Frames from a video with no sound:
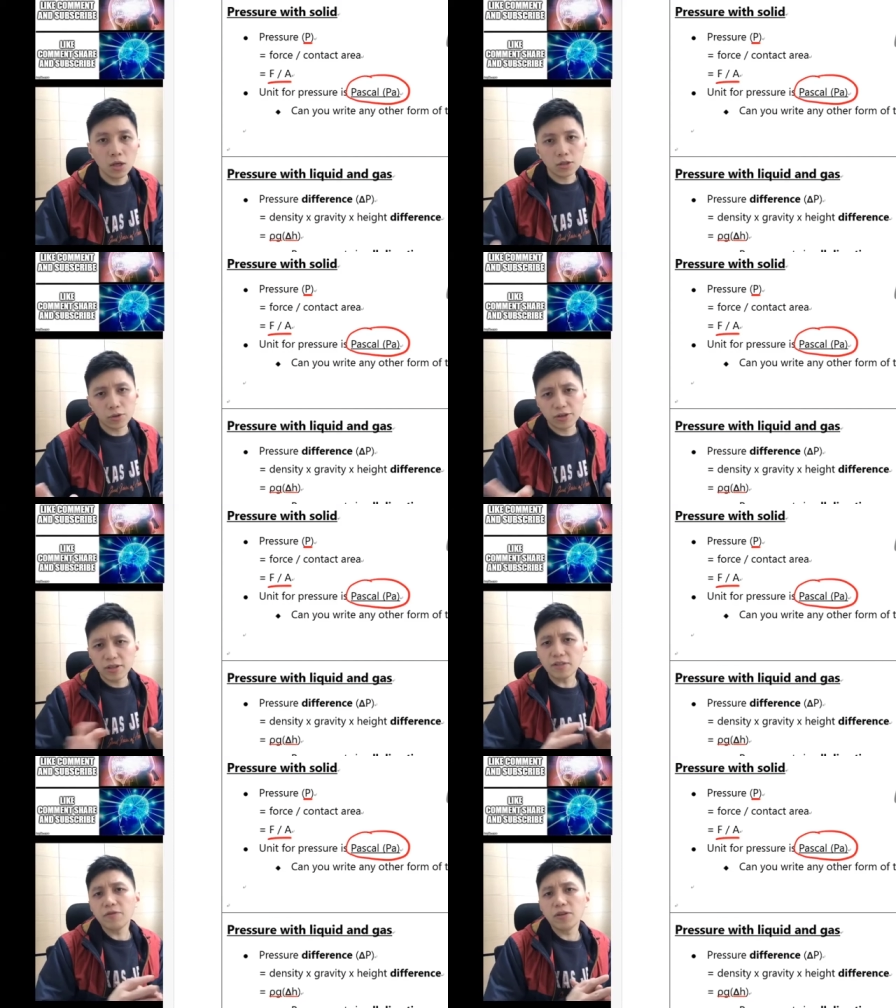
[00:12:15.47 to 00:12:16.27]
So in
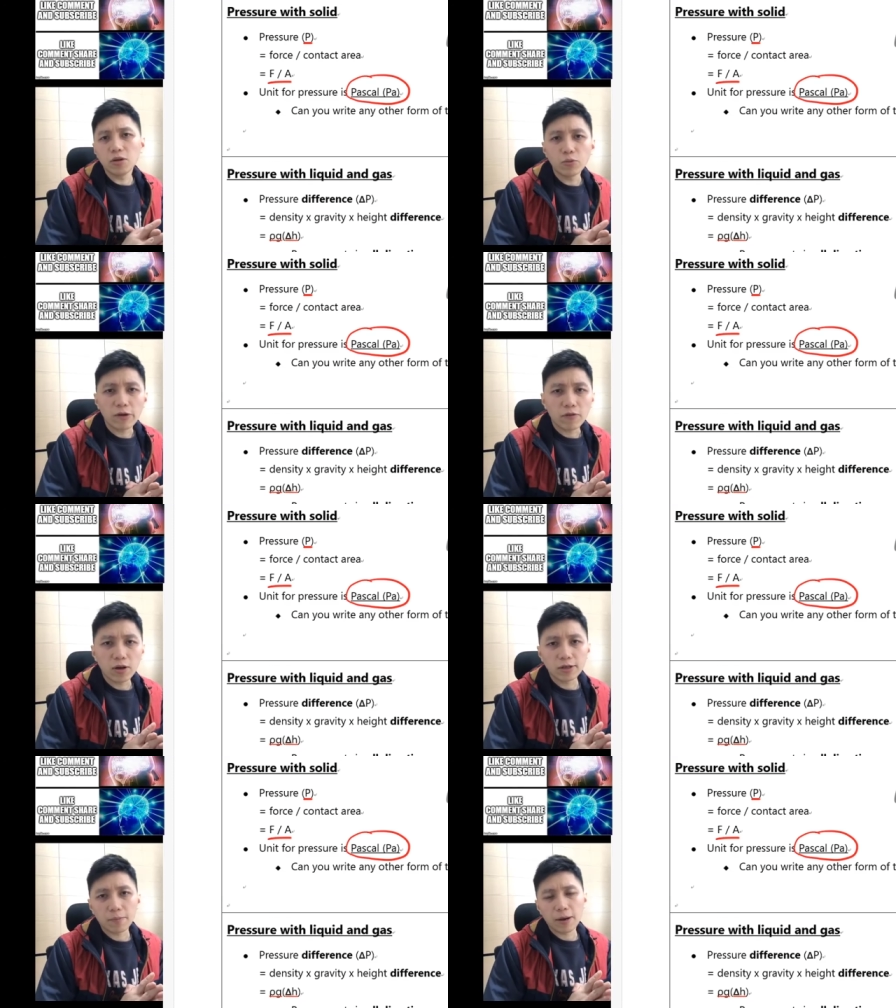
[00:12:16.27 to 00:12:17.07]
this video, we have
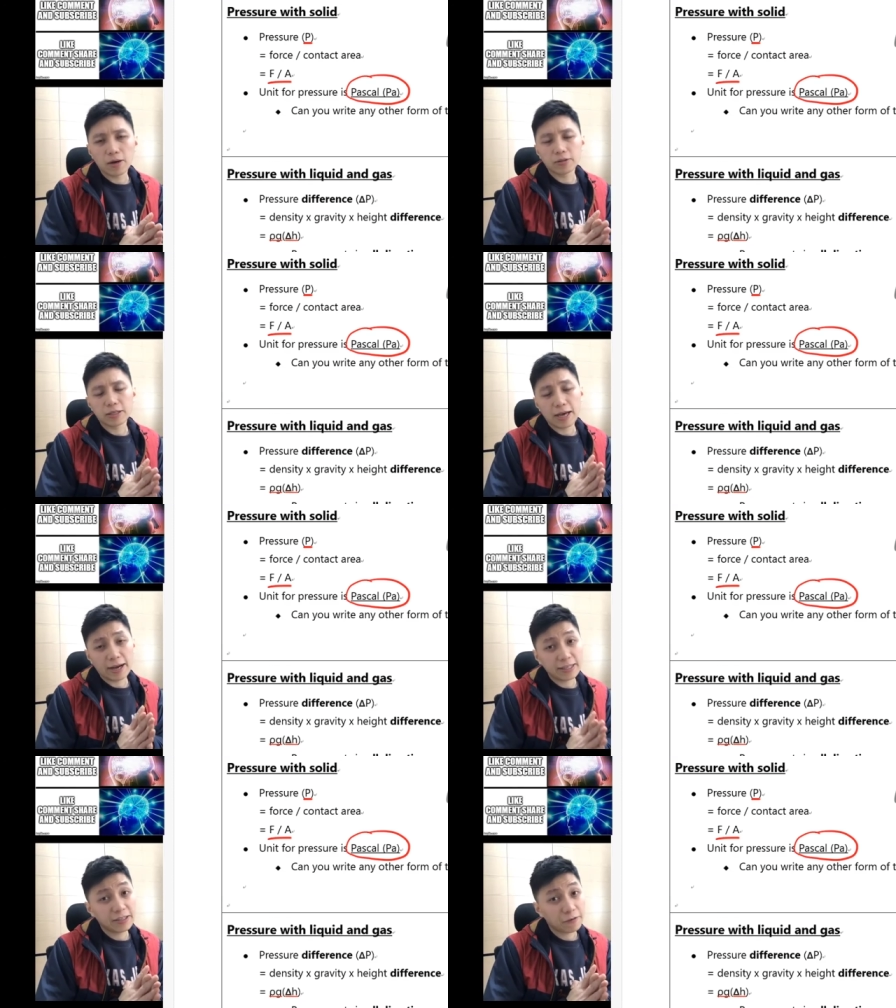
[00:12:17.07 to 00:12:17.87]
learned about the
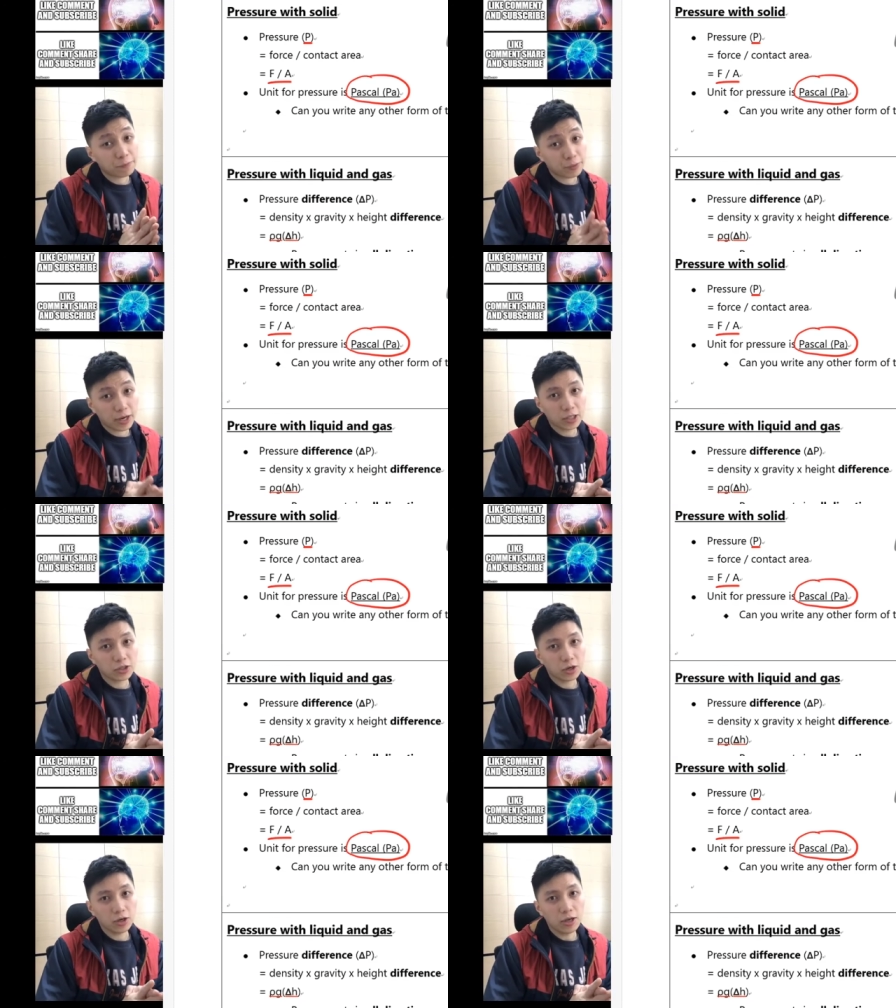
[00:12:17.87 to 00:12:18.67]
idea of
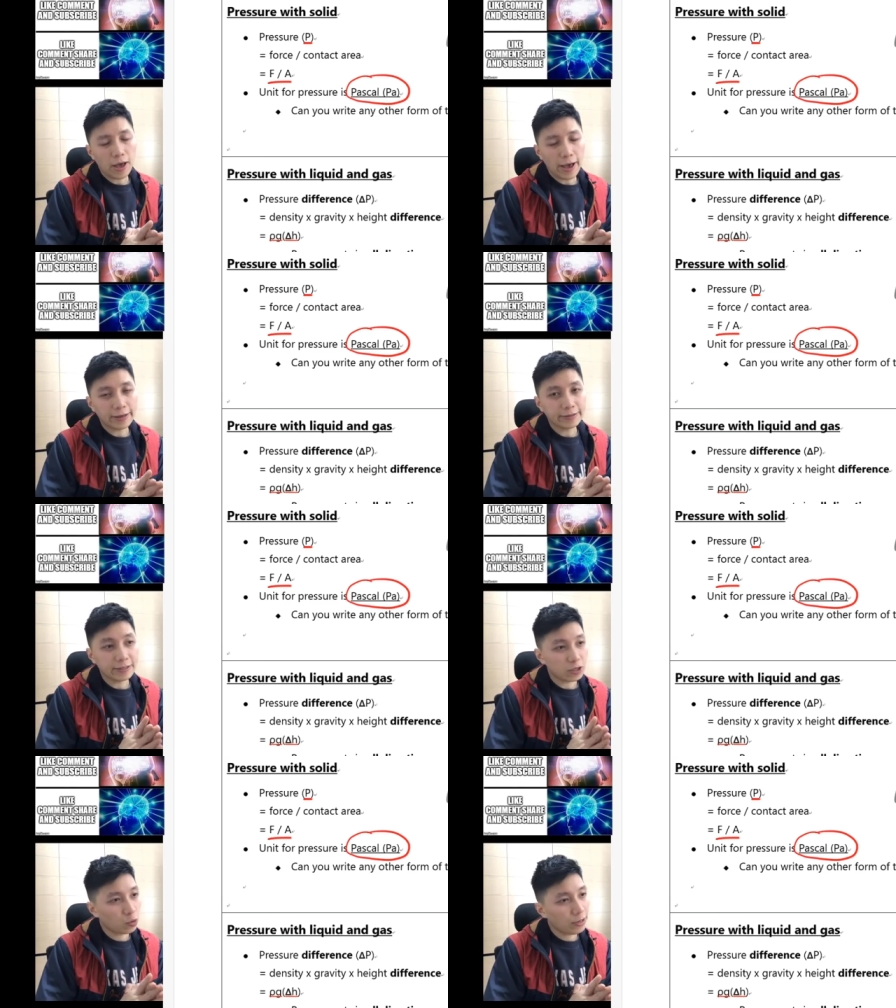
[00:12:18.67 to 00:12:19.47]
pressure and
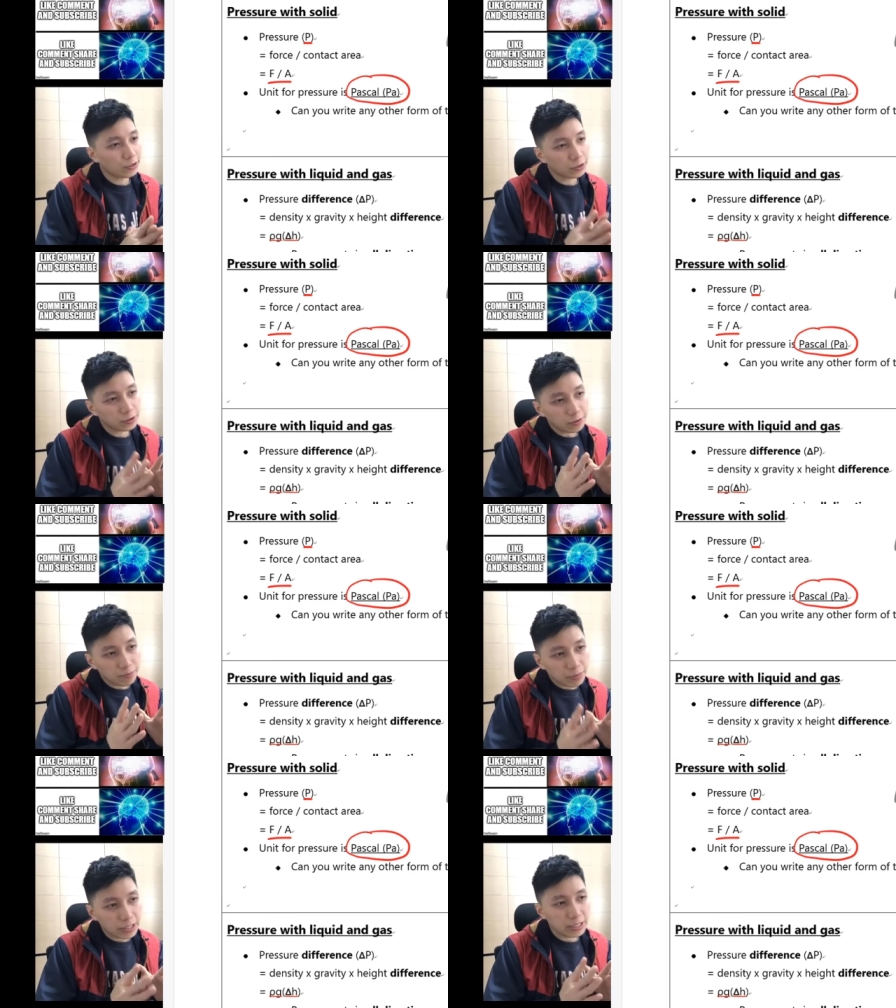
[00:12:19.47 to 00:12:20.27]
the equation
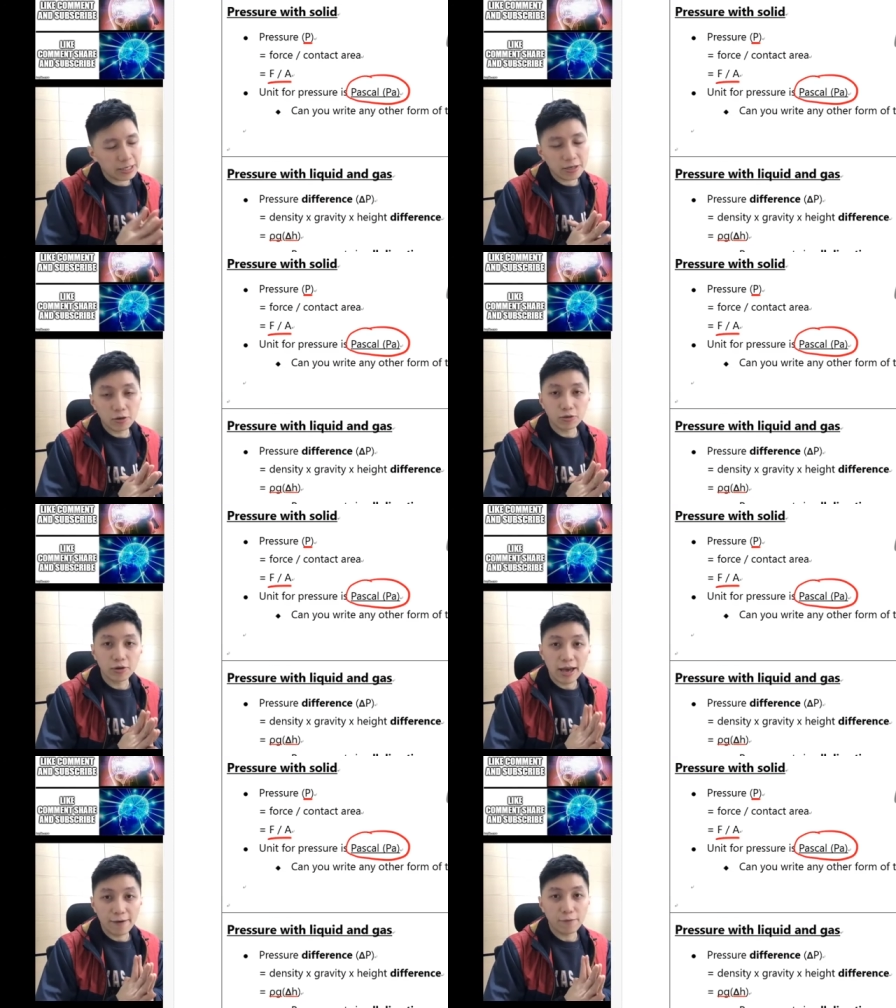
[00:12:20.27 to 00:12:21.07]
P equals
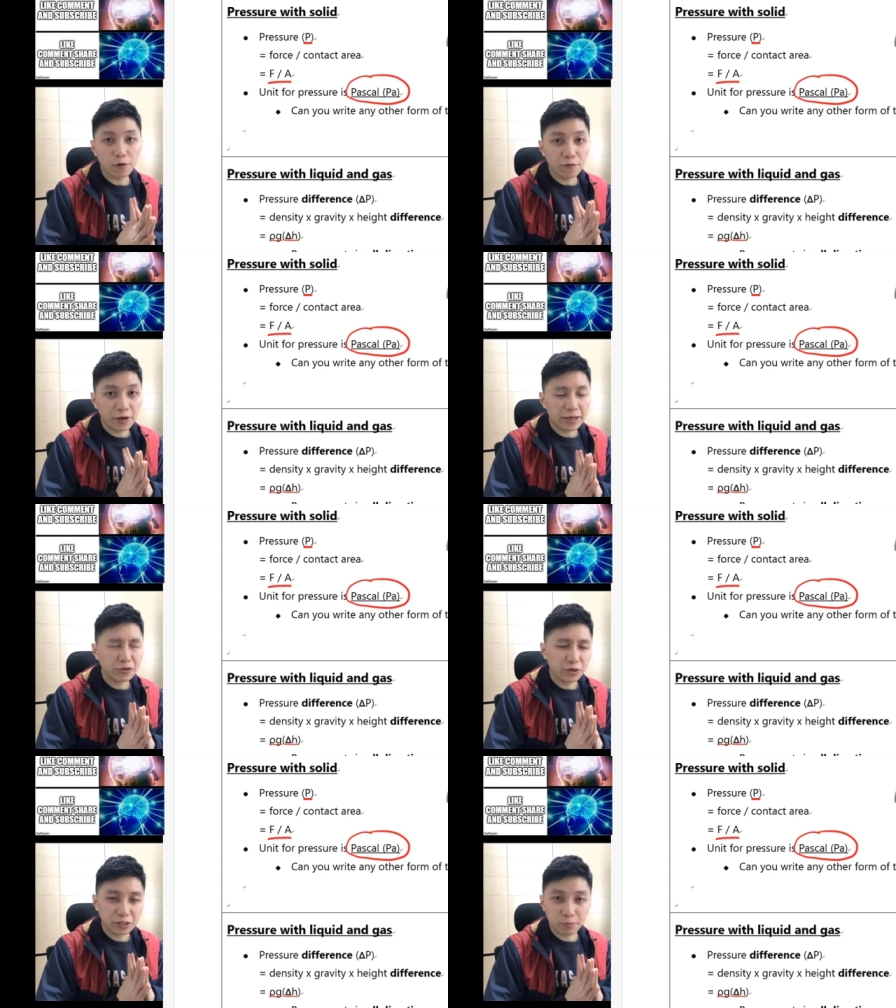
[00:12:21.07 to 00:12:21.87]
to F over A
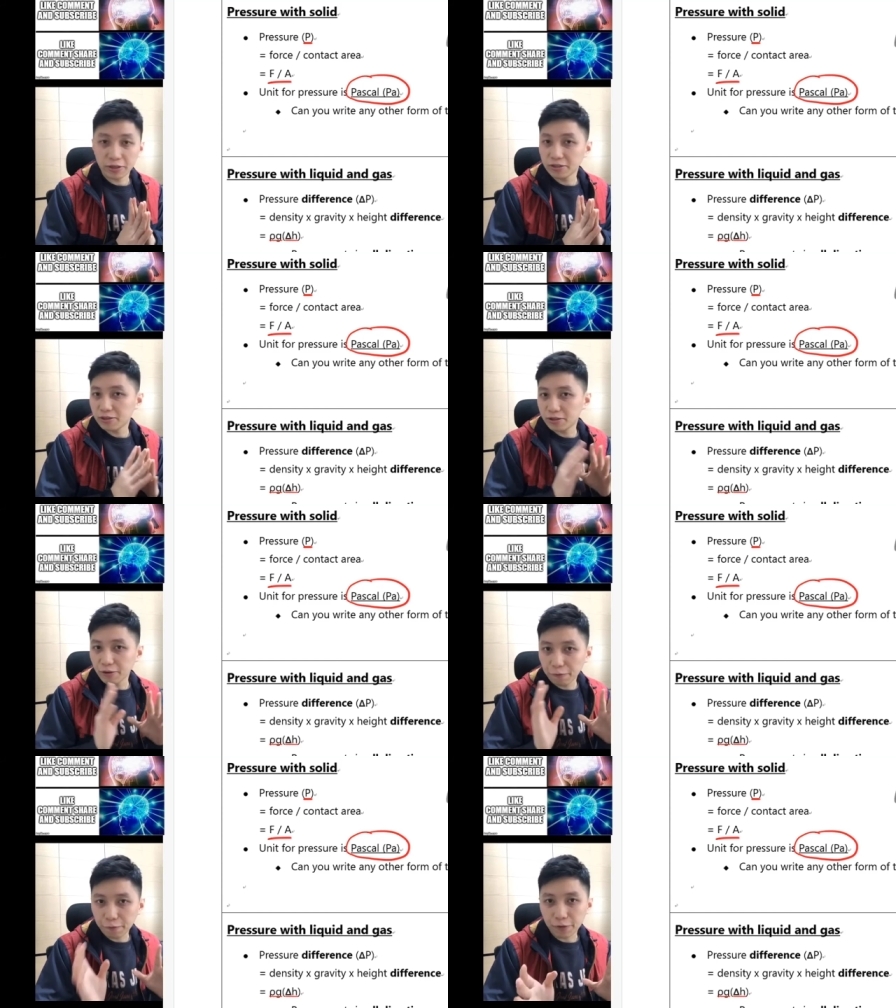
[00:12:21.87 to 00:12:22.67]
to explain
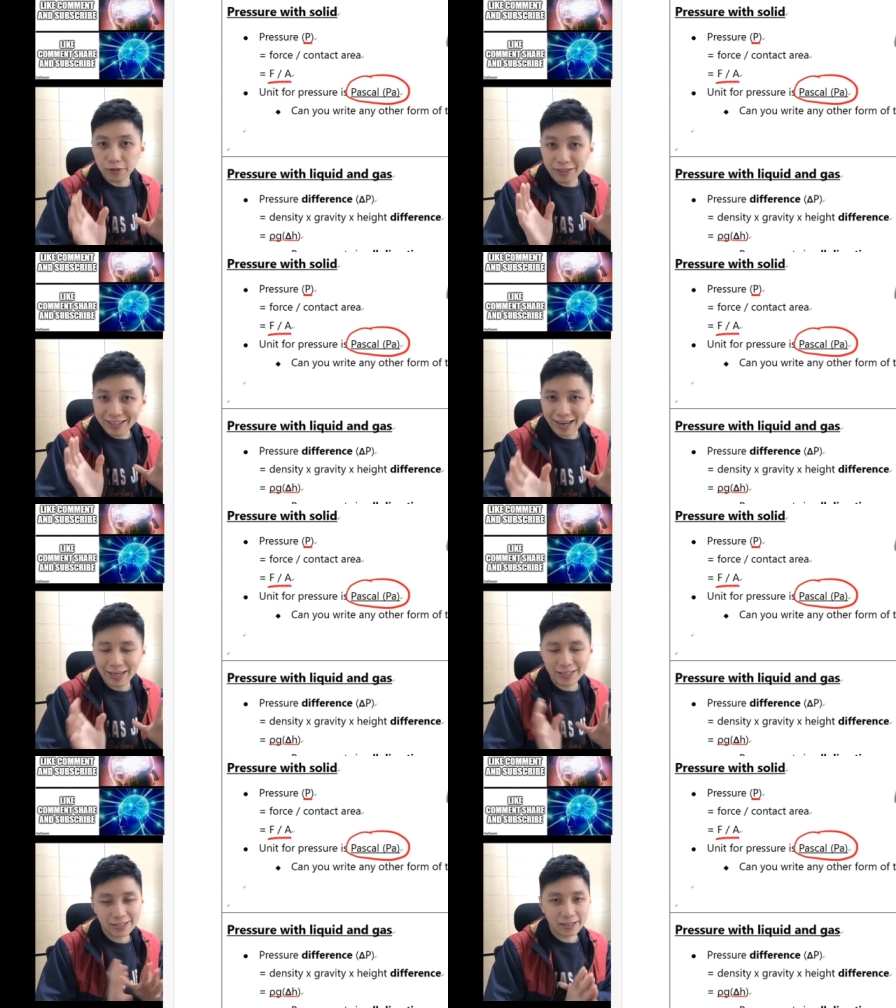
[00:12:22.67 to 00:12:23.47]
different
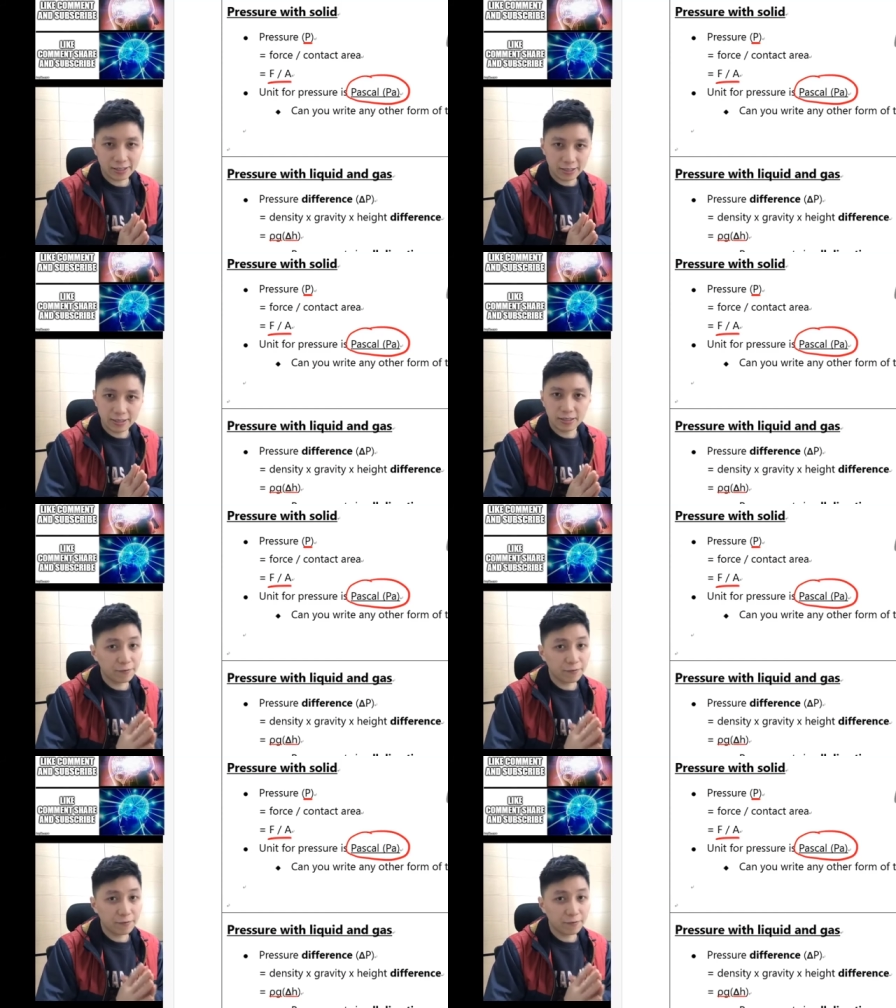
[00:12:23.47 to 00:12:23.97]
case studies,